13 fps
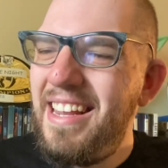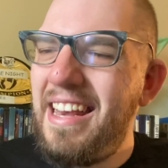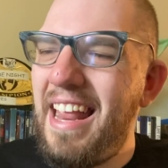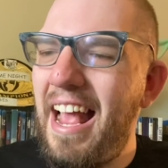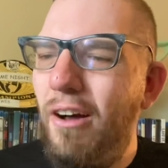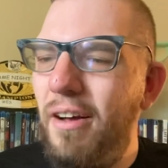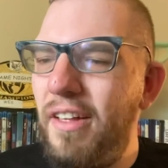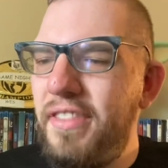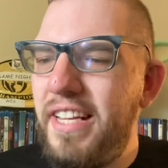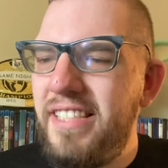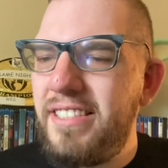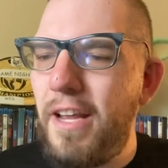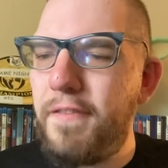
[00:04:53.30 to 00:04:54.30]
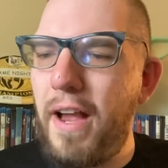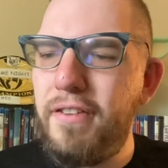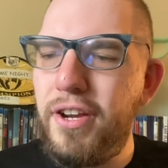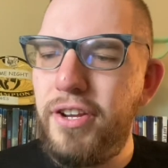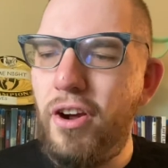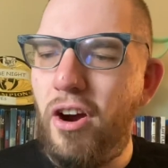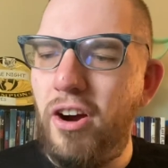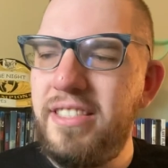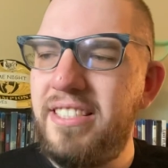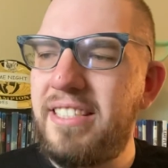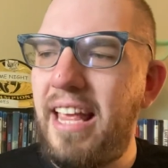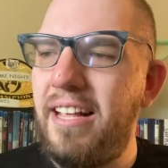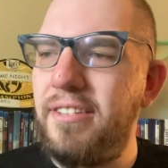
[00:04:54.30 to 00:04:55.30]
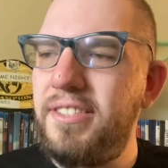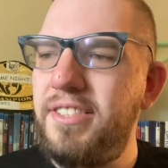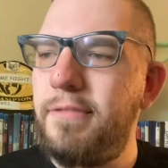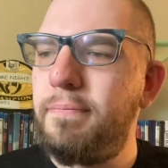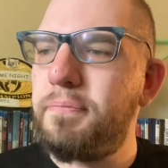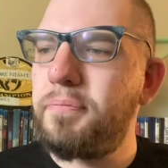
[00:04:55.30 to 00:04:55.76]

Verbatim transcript: now these I found at yard sales.